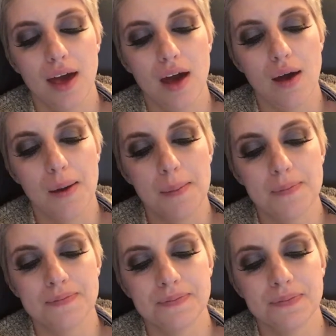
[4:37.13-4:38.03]

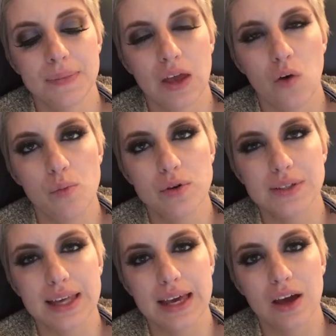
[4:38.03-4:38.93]
um, almost
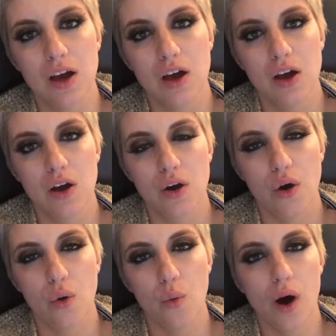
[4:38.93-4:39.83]
like
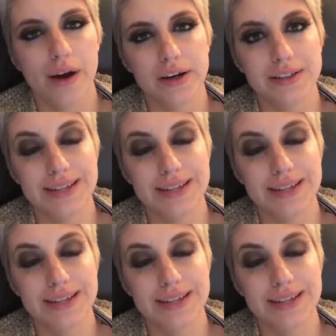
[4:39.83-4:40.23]
watered